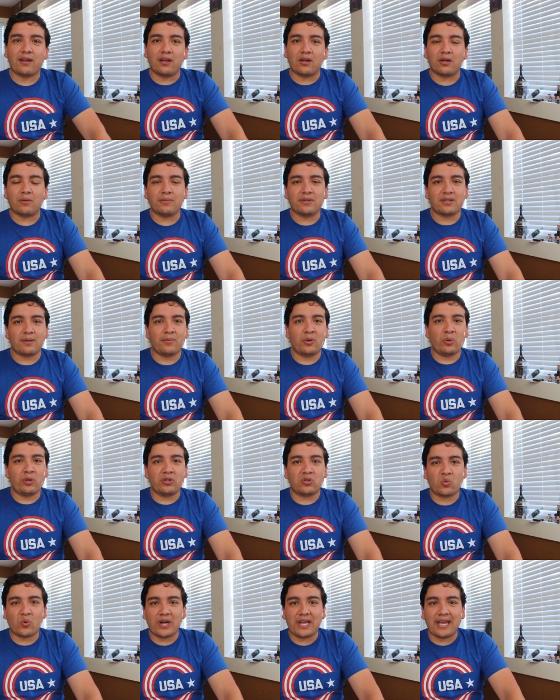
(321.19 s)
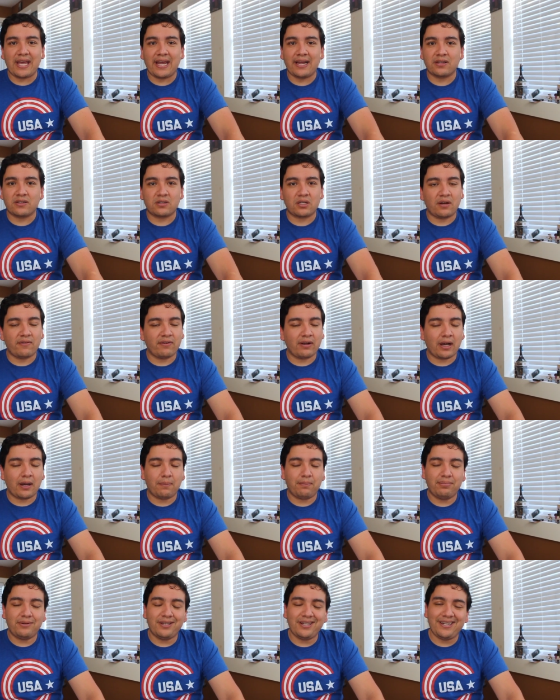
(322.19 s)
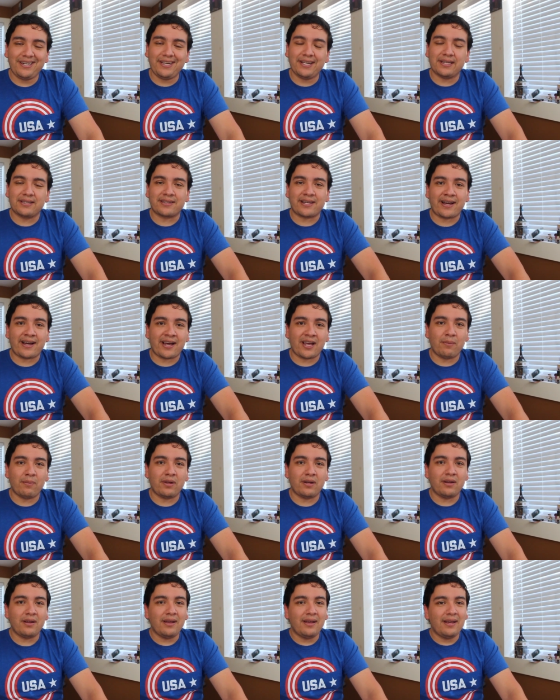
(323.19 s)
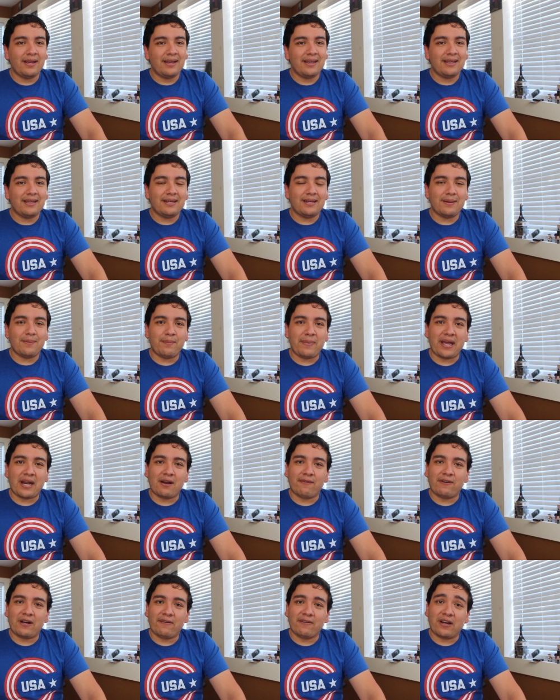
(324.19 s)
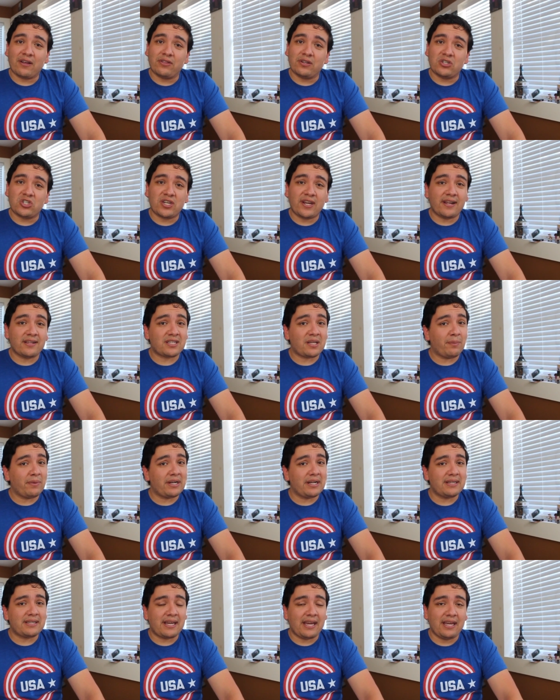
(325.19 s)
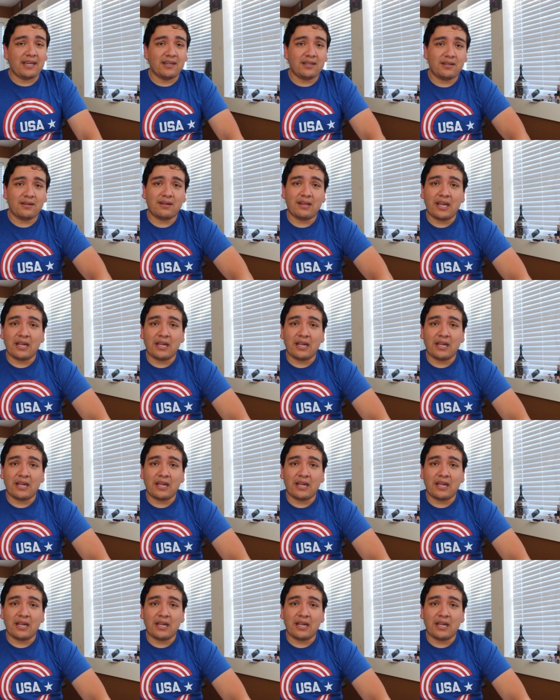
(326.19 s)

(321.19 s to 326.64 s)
I'm only 28, so I've got plenty of time, and man, if I've got the chance, I'm going to take it.